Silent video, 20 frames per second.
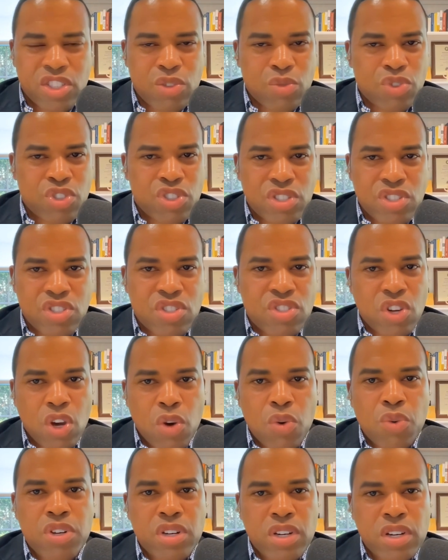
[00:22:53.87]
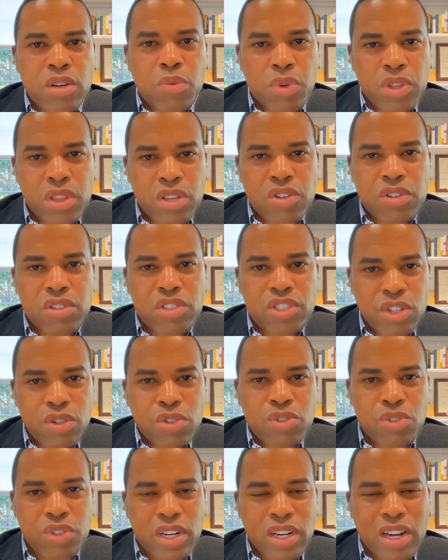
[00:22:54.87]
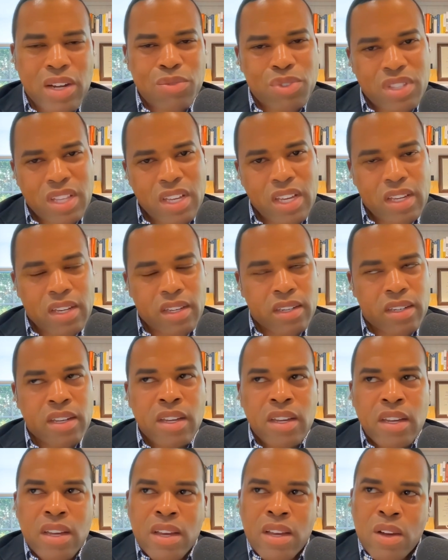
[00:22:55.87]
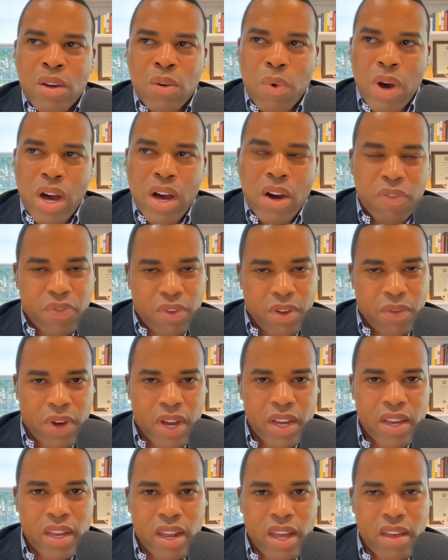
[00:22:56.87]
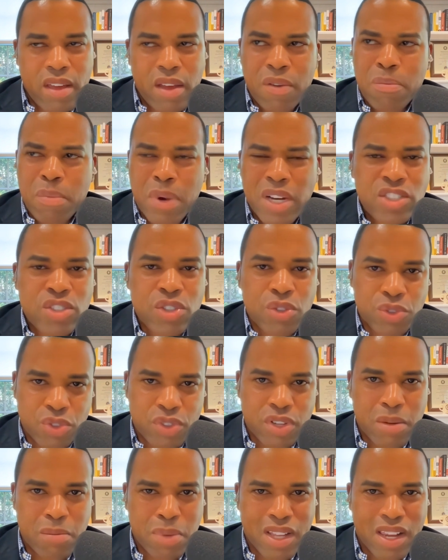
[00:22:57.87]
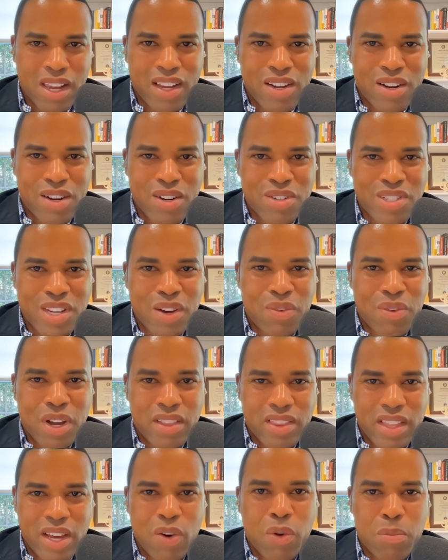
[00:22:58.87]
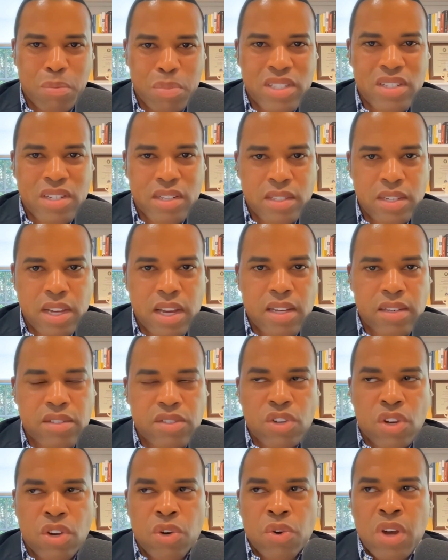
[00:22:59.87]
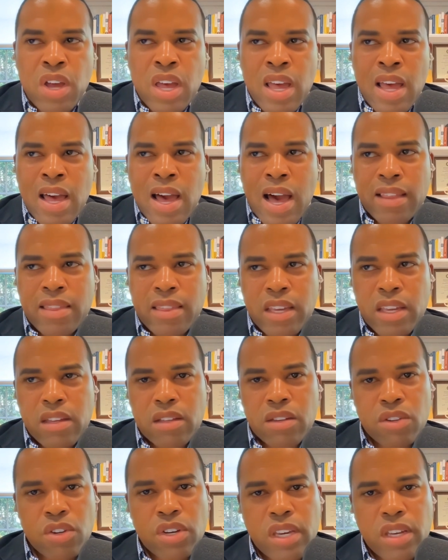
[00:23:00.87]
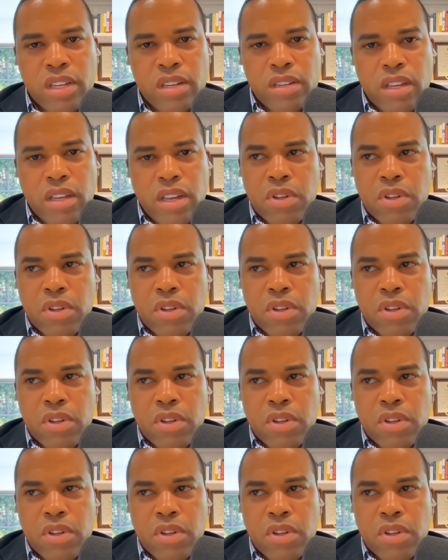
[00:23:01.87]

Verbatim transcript: she was just so good with her children. And I was thinking, wow, if my children can be like hers, that would be success. So I think looking